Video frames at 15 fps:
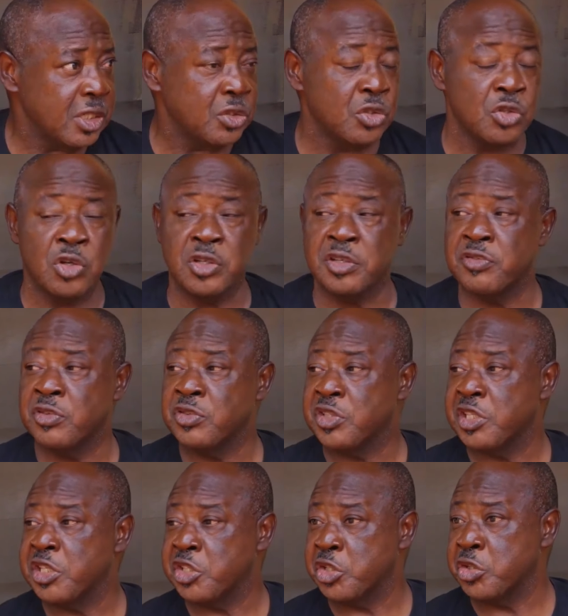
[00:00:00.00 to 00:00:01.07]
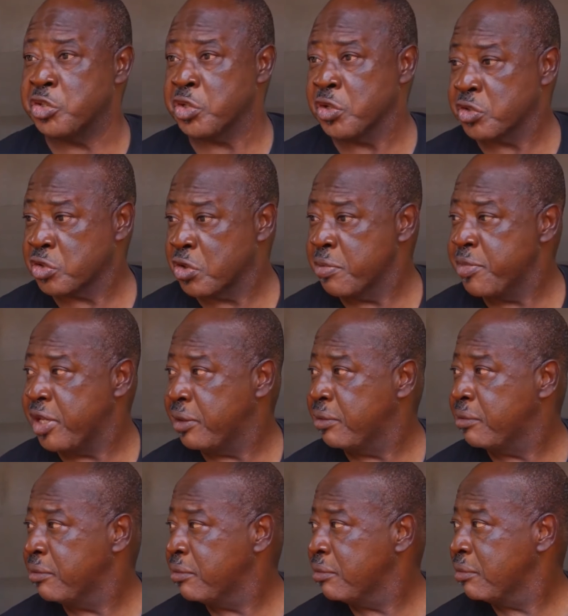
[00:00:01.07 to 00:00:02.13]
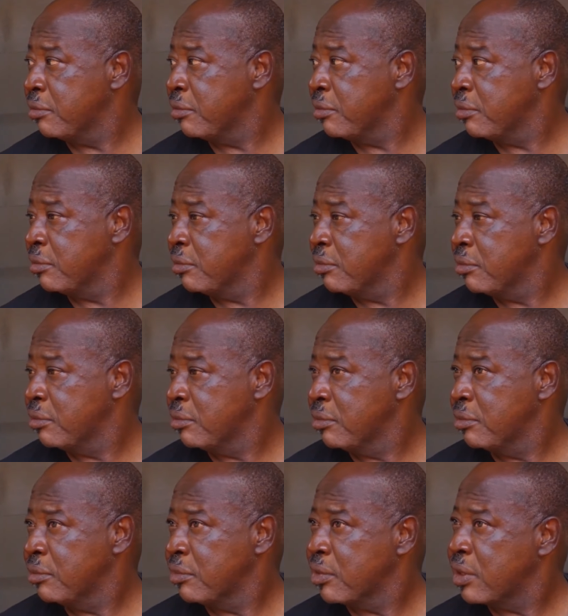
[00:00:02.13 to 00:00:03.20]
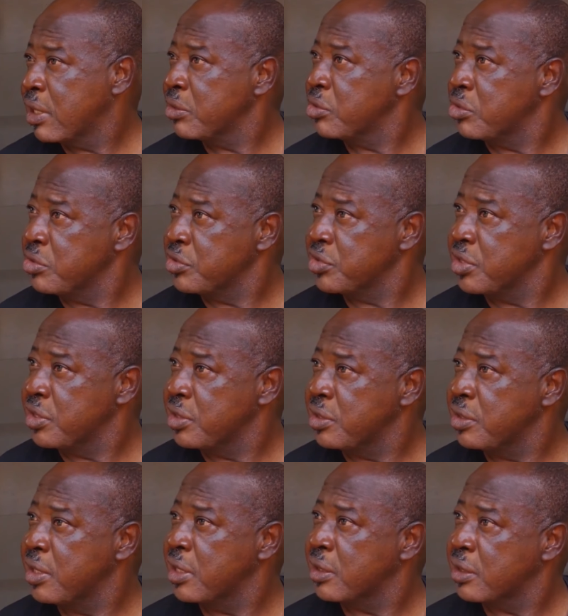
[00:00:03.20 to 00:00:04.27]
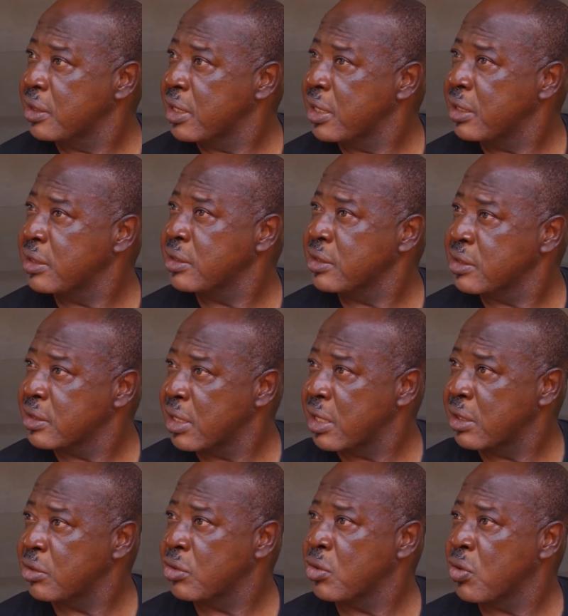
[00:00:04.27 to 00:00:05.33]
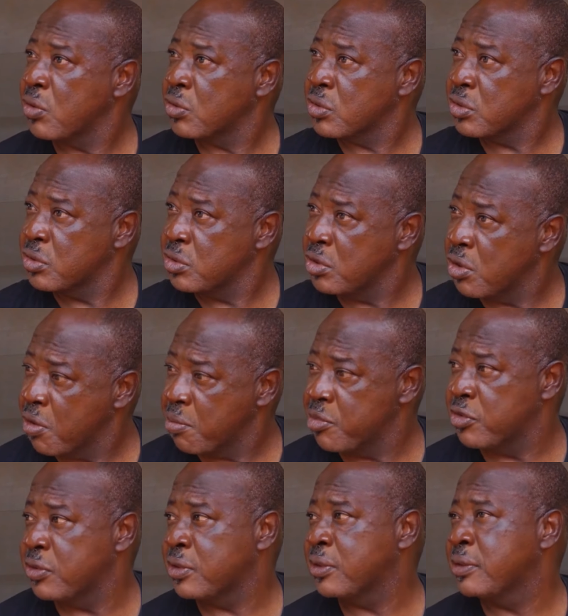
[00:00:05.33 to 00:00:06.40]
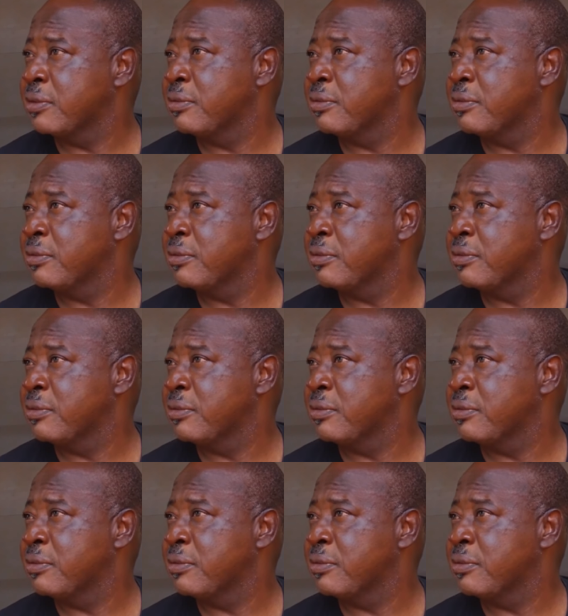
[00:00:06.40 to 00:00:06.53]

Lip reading: I do not even see suitors coming. Can't you see that things are not normal?